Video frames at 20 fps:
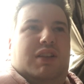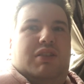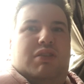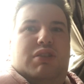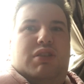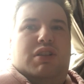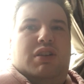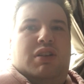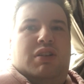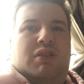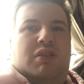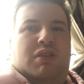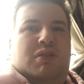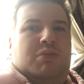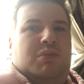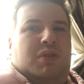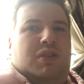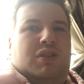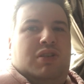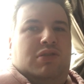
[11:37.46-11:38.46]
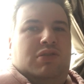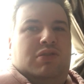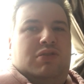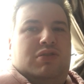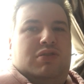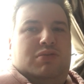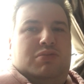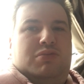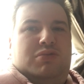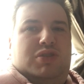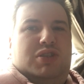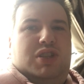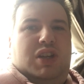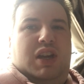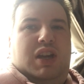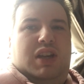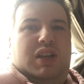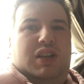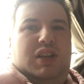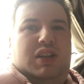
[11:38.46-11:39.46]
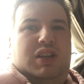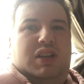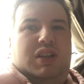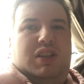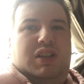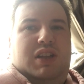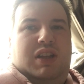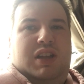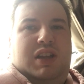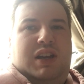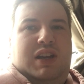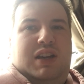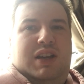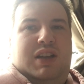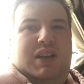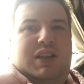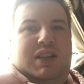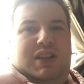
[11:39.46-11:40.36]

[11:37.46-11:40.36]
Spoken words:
So I'm going to double check that